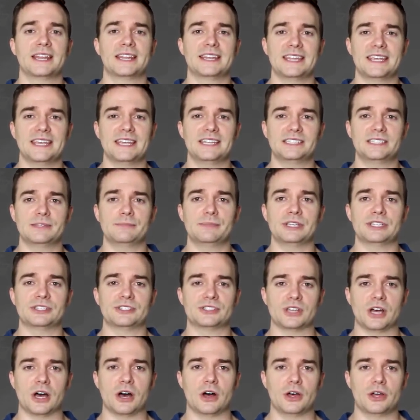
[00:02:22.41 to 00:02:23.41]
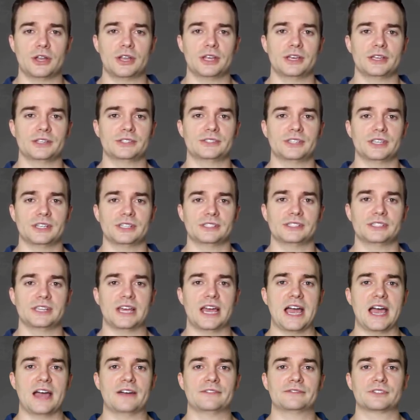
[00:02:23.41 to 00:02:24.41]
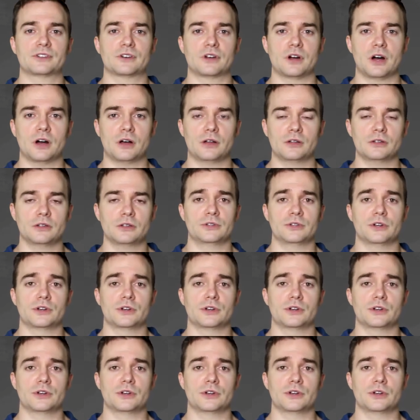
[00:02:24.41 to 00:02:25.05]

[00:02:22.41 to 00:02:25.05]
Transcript: needs to be solid, since after all,